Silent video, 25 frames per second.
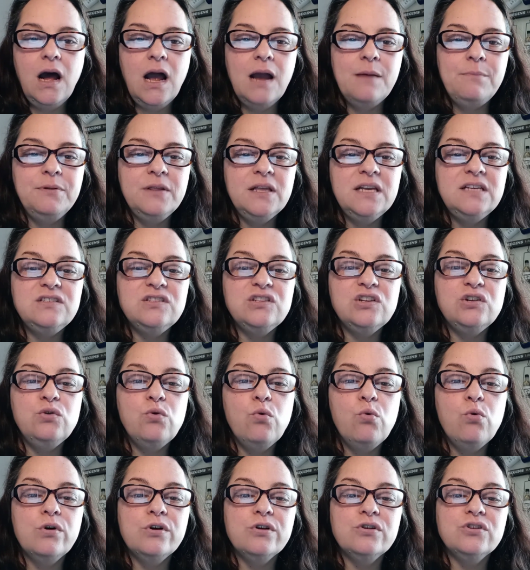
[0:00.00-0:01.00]
I placed
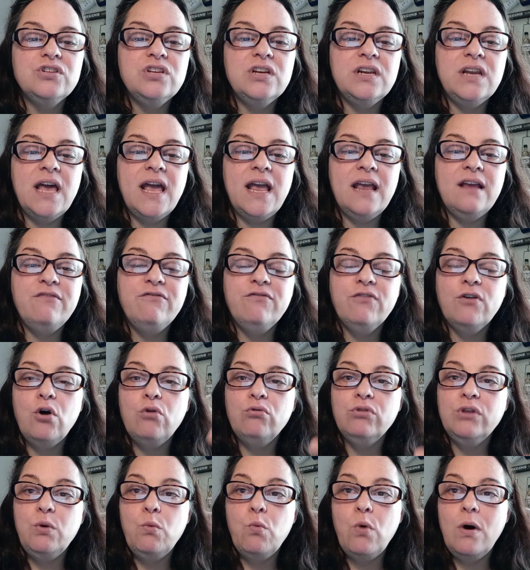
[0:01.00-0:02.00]
an order today for
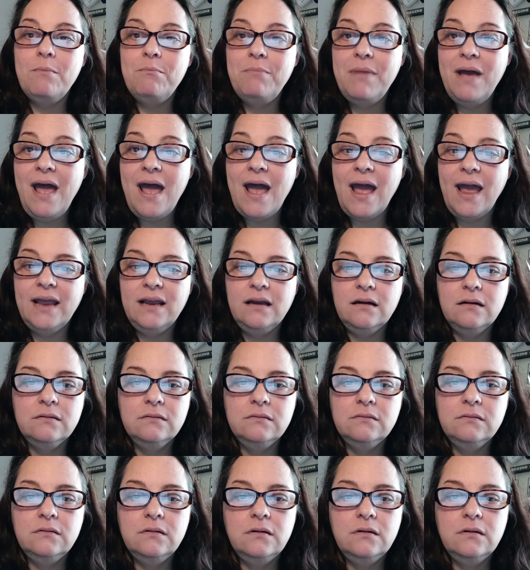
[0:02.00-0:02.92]
only 1 bag.